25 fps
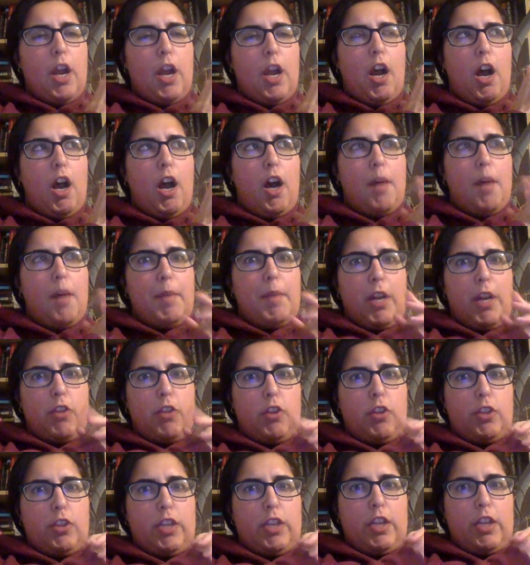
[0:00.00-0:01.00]
And I
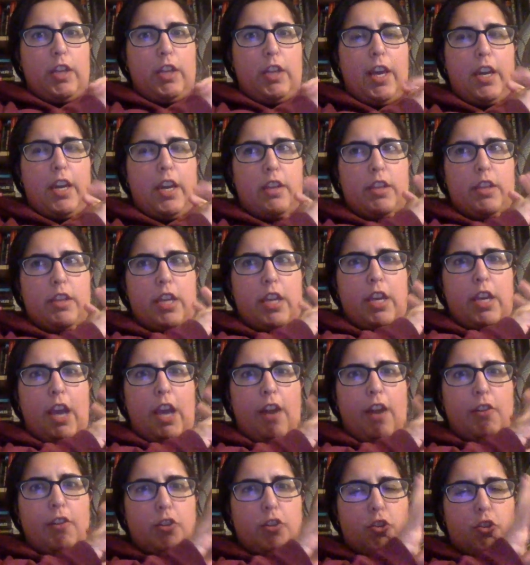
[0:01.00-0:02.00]
thought that, like, the
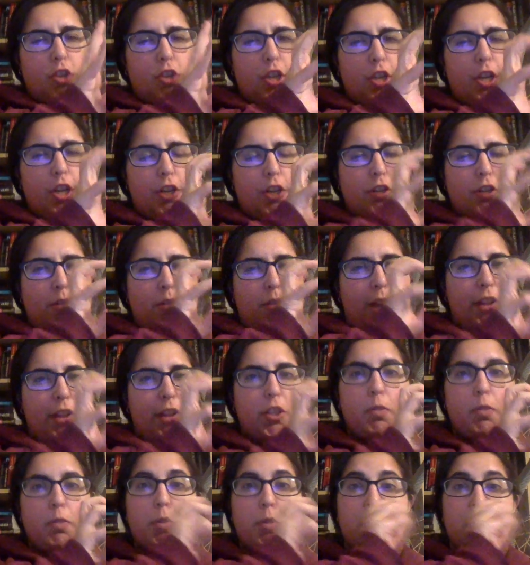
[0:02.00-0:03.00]
characters she
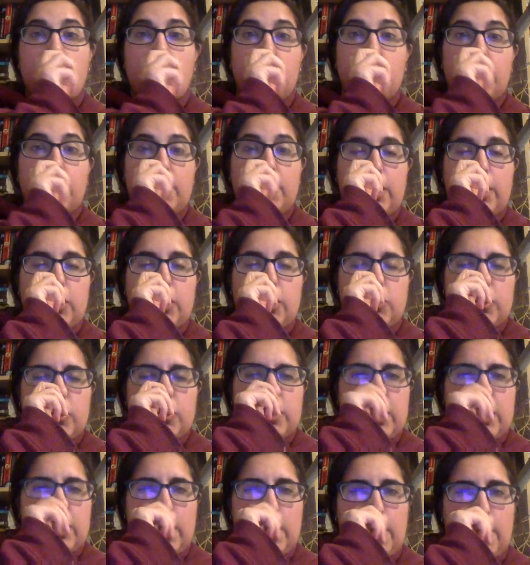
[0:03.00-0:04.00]
interacted with were really
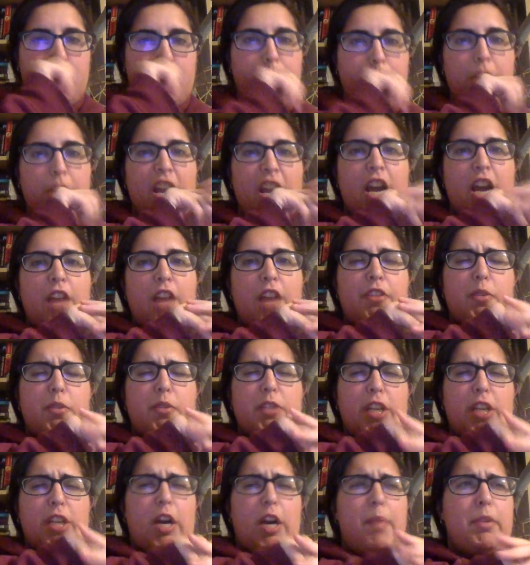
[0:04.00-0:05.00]
interesting. There
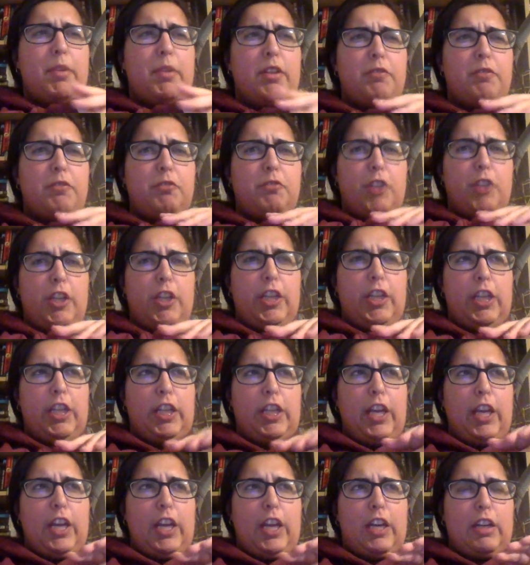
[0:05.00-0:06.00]
was a couple of really,
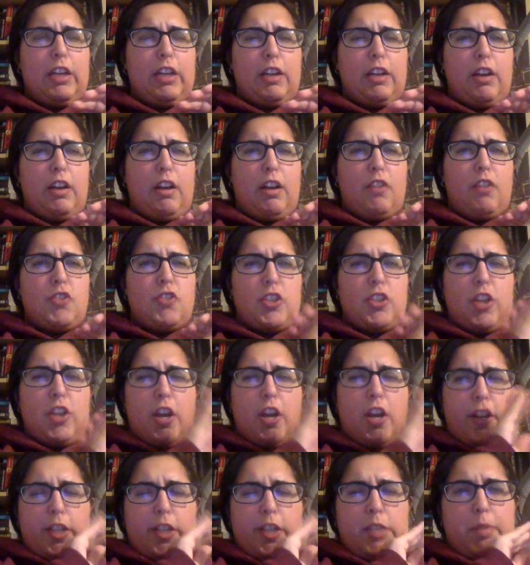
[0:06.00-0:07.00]
like, just
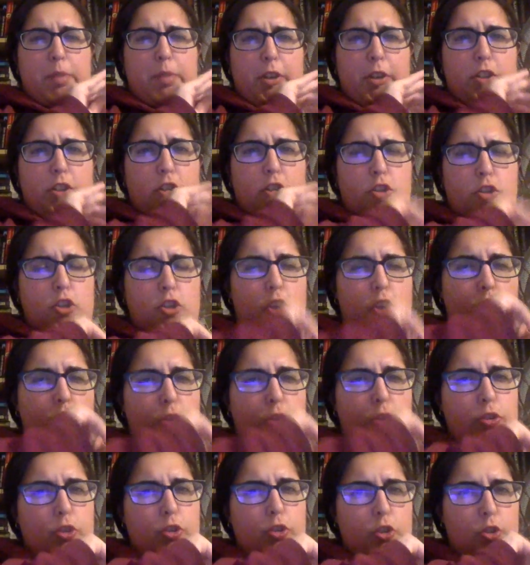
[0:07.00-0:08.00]
unexpected
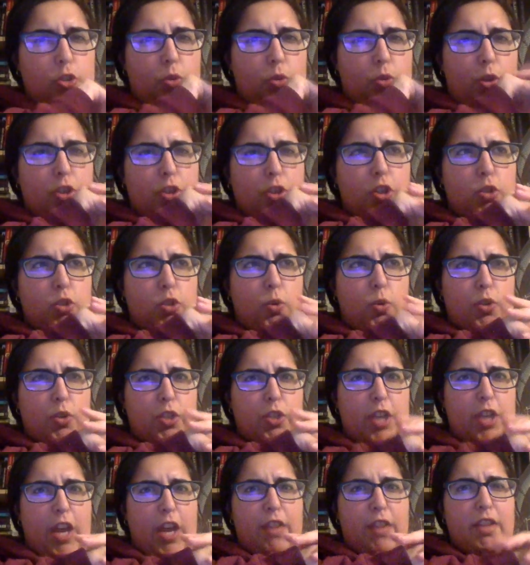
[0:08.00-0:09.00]
turns the story took towards
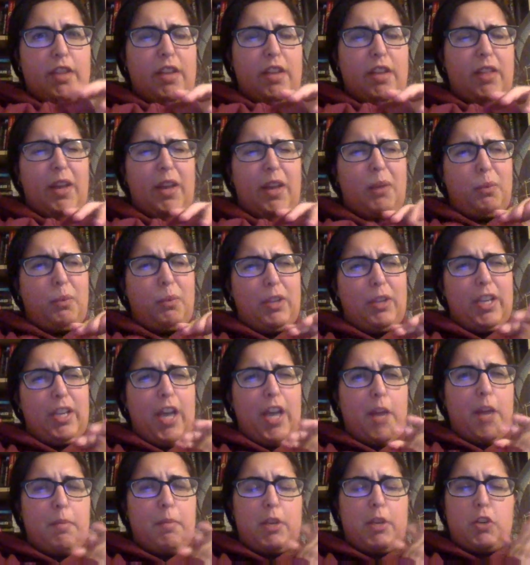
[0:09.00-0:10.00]
the end that, like, really
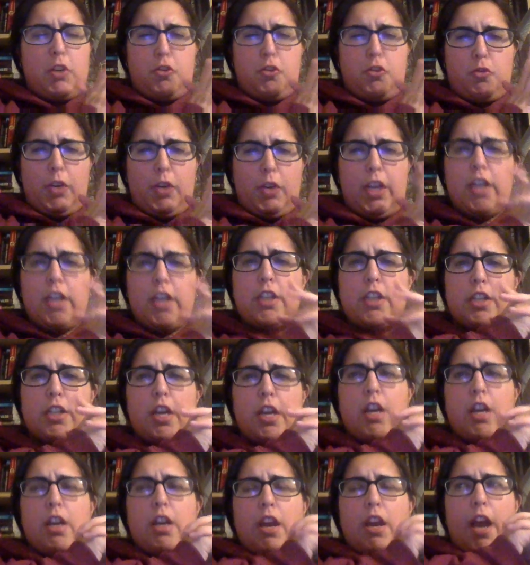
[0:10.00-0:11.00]
had me intrigued.
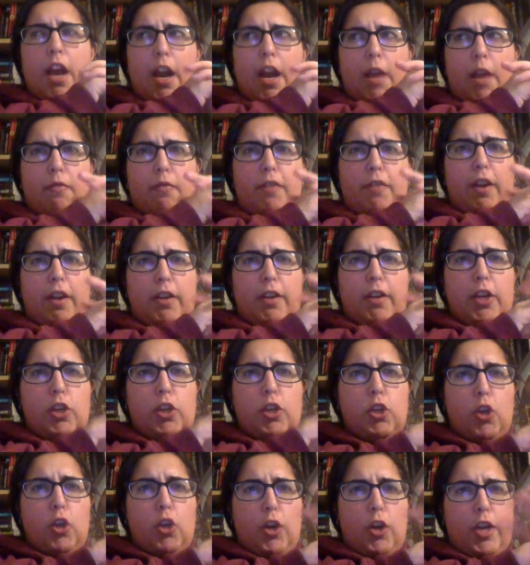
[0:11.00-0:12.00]
And I'm very
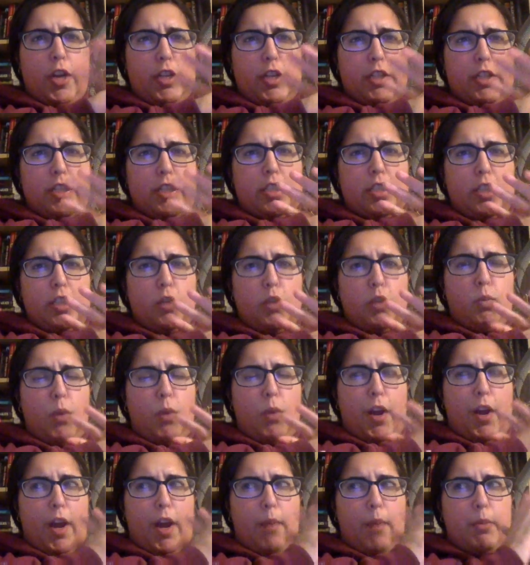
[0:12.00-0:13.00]
curious to see
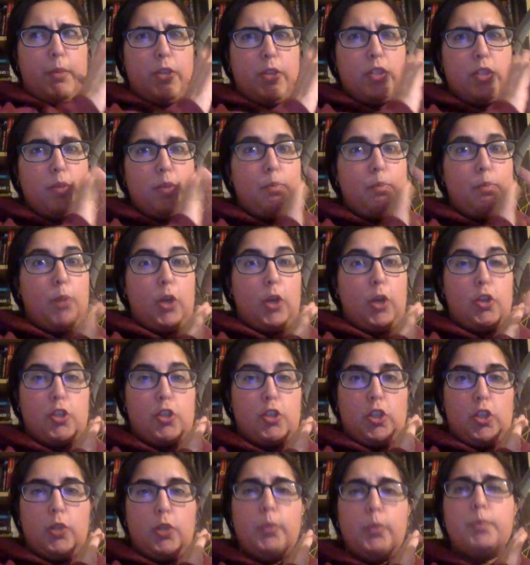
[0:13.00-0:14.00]
what happens in book
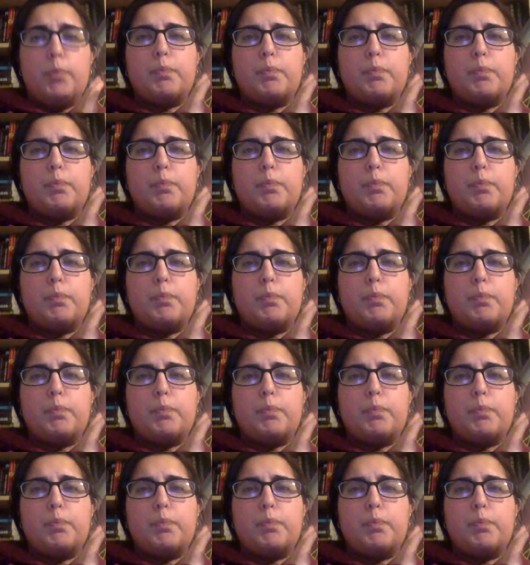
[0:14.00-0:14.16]
2.